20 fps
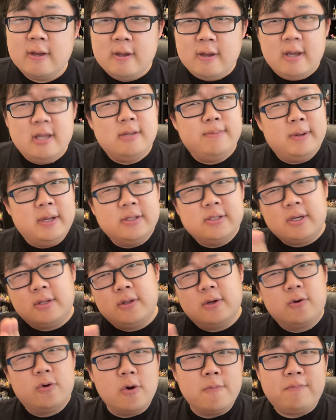it depends on
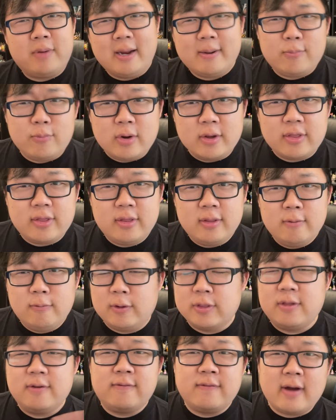the group I'm with,
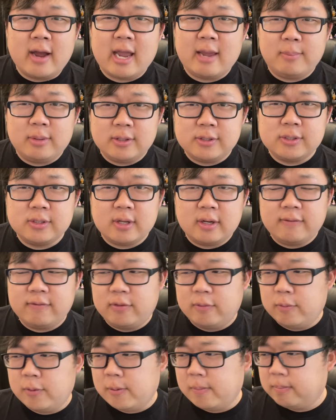what the vibe is of
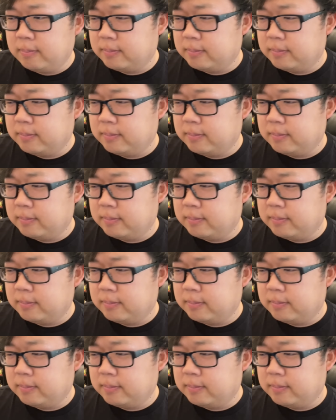the room.